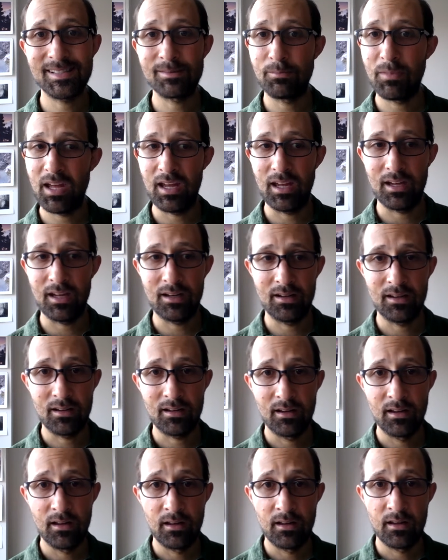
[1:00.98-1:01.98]
made?
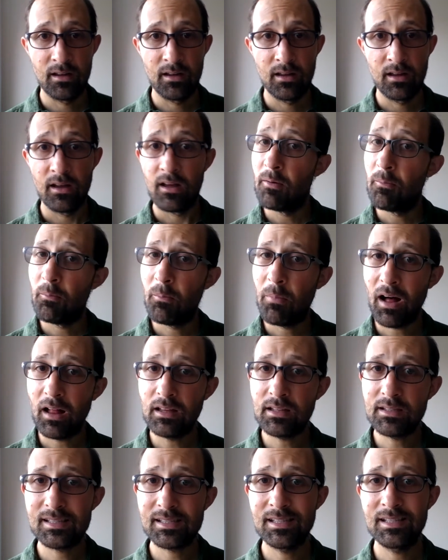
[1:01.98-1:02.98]

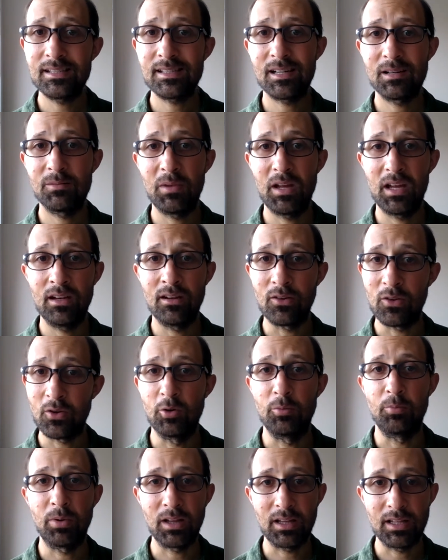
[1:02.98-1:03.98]
Policies are made through
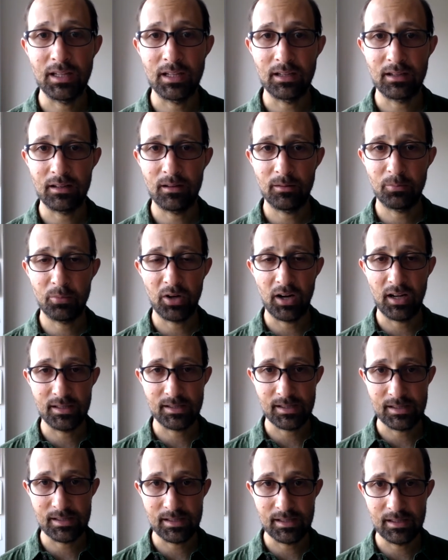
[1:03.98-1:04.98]
political
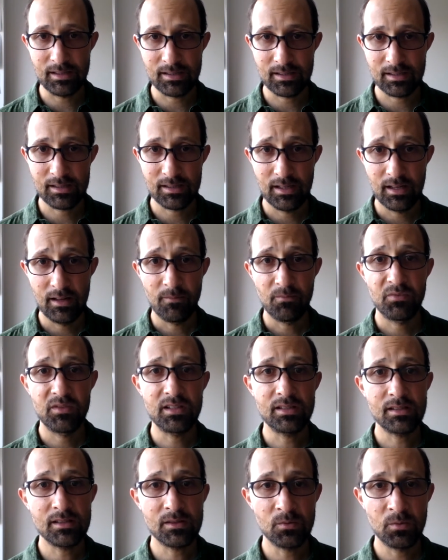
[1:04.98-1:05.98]
processes.
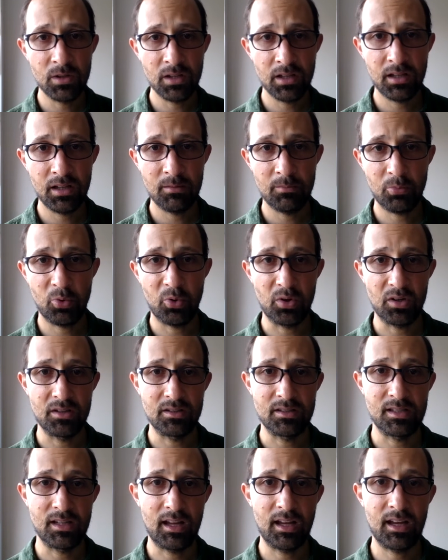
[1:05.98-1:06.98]
This is really
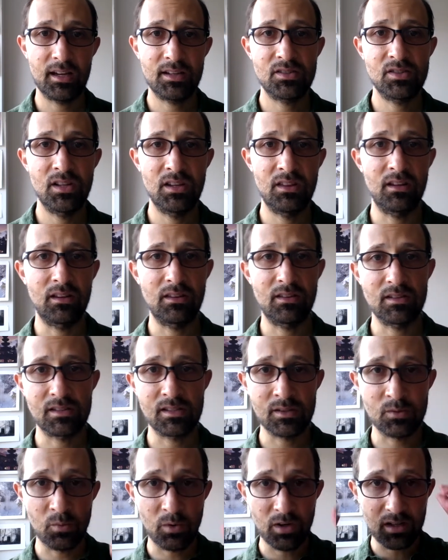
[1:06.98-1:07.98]
important, and I actually think this
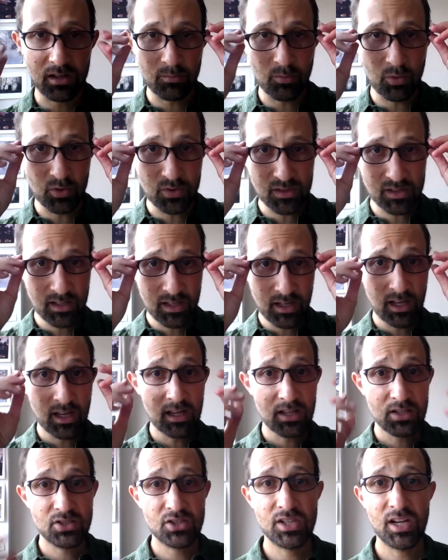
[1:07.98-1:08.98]
is one of the most
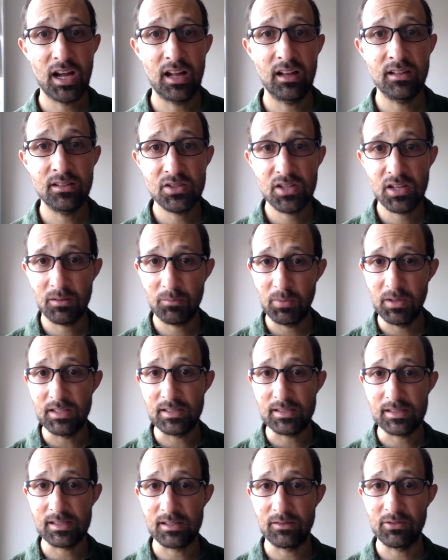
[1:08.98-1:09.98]
challenging
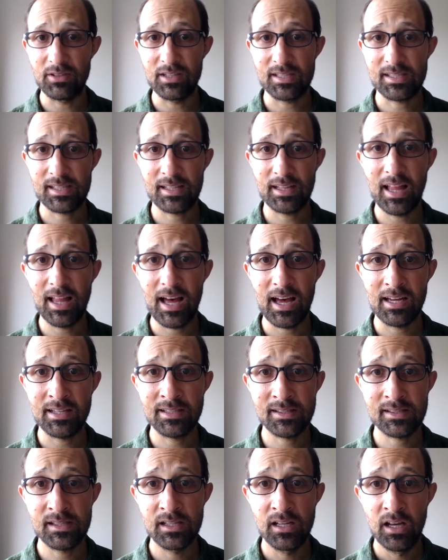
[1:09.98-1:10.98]
pieces of this
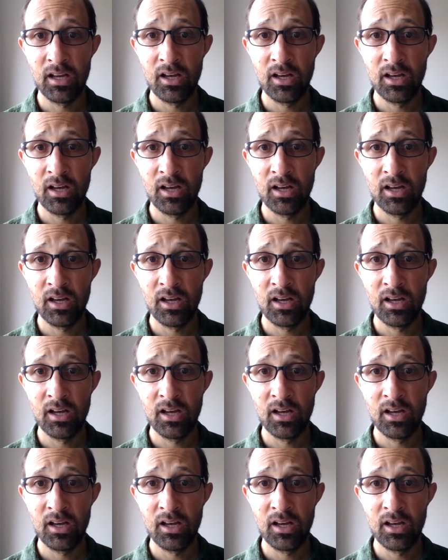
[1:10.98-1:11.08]
class